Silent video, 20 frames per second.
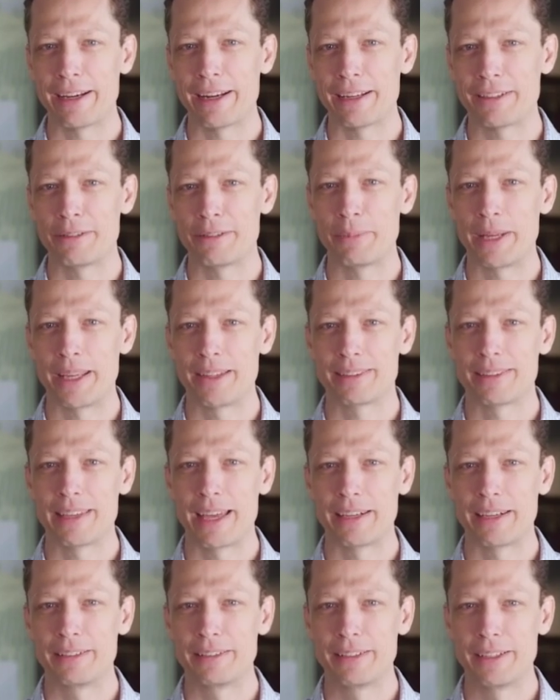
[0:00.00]
handed it to me and
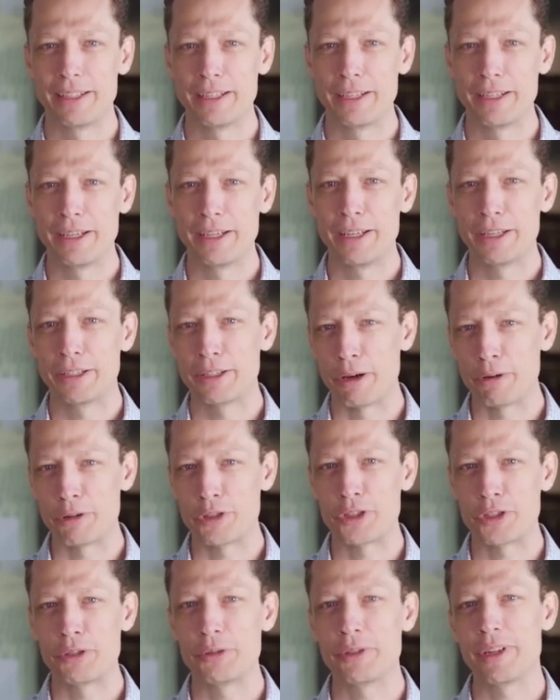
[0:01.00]
said,
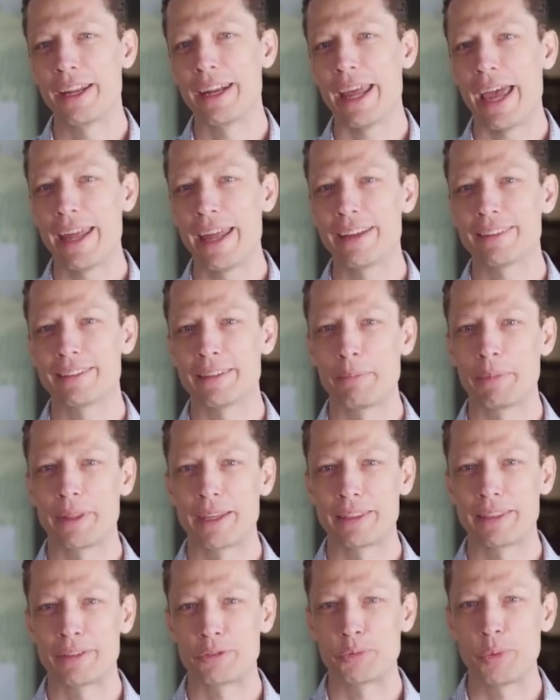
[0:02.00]
"Go shoot and edit
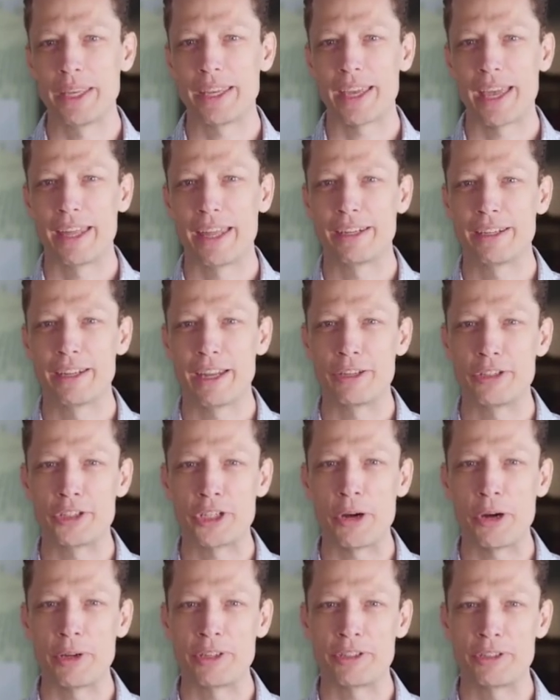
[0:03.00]
something this weekend
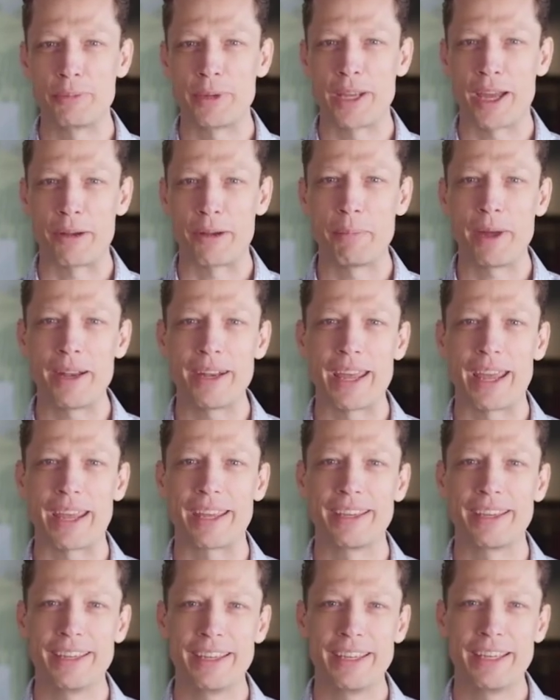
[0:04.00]
and show it to me on
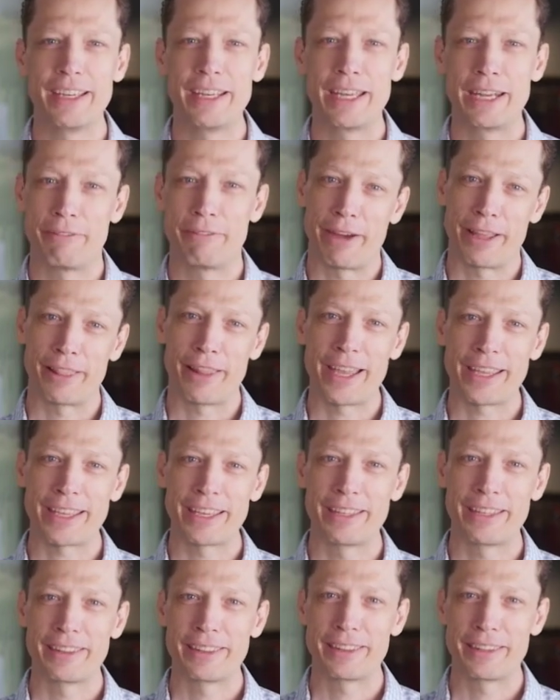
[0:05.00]
Monday, and if I
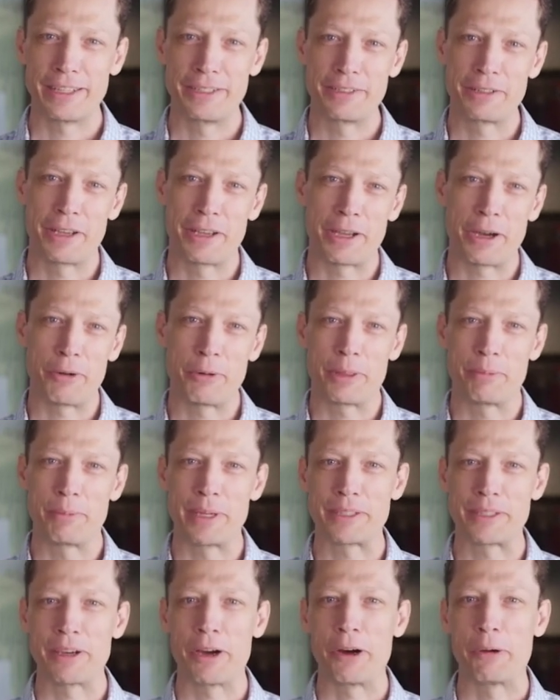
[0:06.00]
like it, then you can go
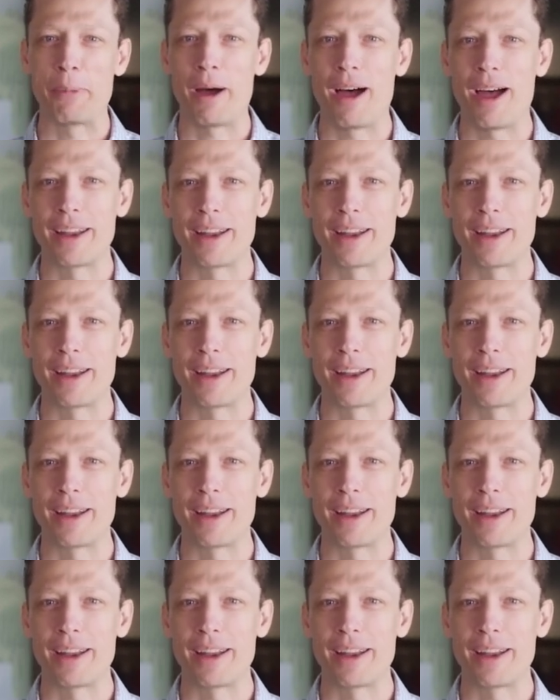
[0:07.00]
with me to